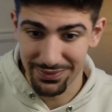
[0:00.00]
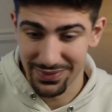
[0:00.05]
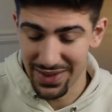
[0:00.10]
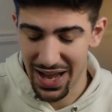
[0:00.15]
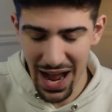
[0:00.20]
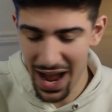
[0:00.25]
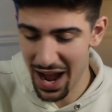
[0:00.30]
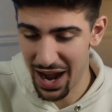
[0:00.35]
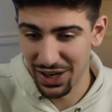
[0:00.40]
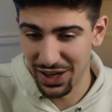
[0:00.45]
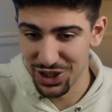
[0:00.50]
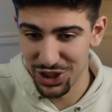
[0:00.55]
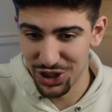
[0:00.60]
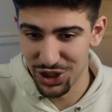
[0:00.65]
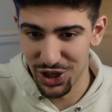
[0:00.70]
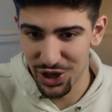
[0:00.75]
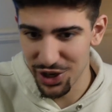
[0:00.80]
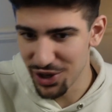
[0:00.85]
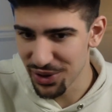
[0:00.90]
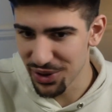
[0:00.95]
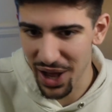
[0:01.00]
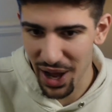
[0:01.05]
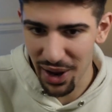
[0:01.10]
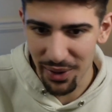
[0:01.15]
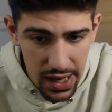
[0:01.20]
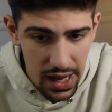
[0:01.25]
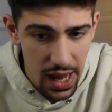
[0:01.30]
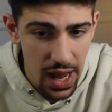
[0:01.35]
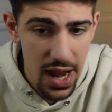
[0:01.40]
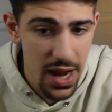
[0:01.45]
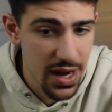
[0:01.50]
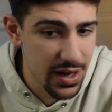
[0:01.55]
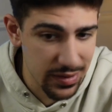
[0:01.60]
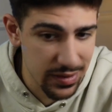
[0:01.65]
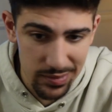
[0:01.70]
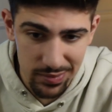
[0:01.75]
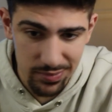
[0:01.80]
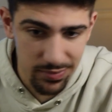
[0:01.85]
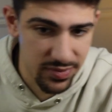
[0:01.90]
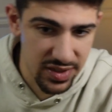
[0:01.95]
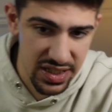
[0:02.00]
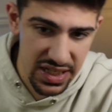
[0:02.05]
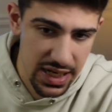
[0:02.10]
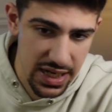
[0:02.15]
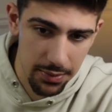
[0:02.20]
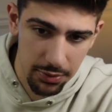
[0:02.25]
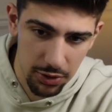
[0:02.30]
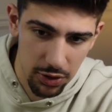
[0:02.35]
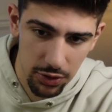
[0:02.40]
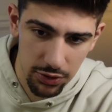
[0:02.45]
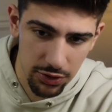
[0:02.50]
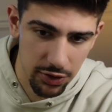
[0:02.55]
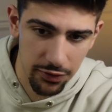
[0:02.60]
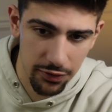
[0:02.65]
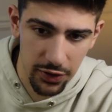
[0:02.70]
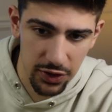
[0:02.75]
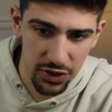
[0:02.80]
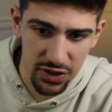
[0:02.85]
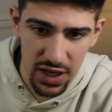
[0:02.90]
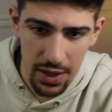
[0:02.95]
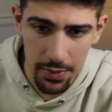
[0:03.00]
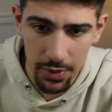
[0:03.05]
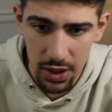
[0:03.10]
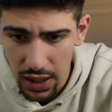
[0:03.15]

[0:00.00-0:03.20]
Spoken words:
I need you to do that. Hey, DM closer first name.